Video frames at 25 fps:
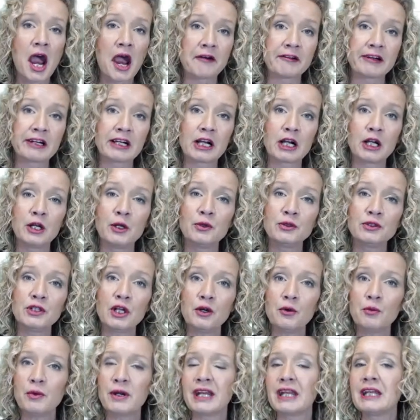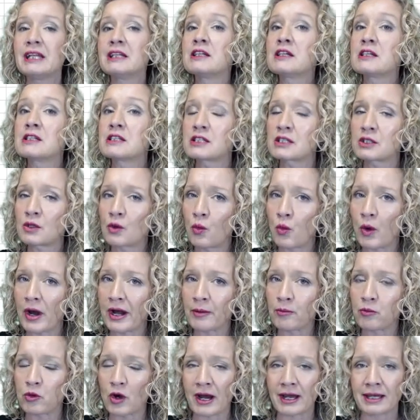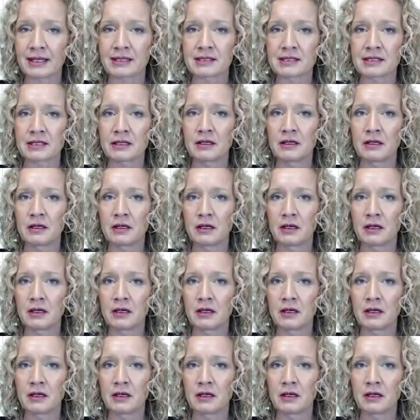are included within square brackets.